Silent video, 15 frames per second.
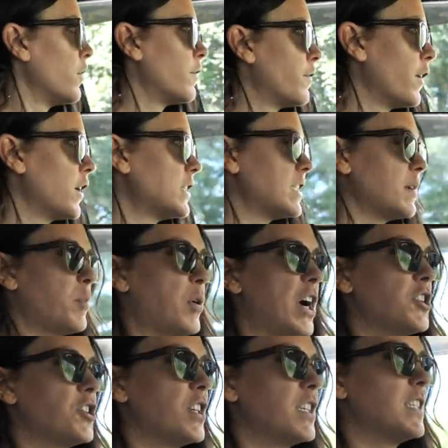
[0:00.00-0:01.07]
First
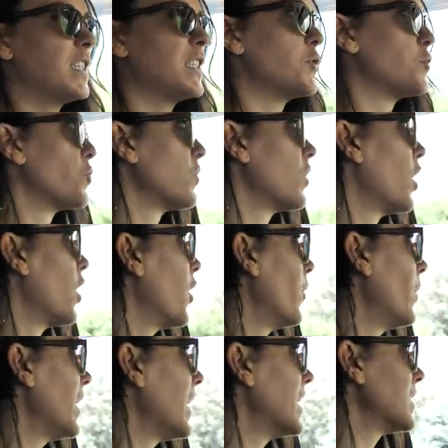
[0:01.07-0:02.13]
impressions, this
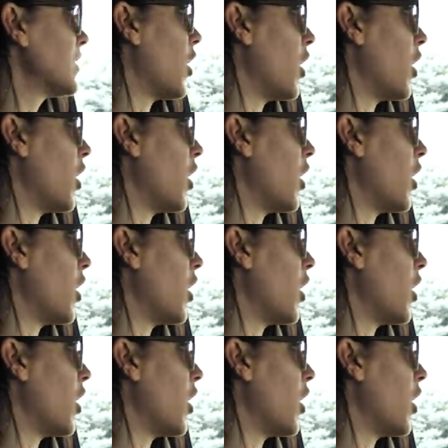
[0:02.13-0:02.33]
road is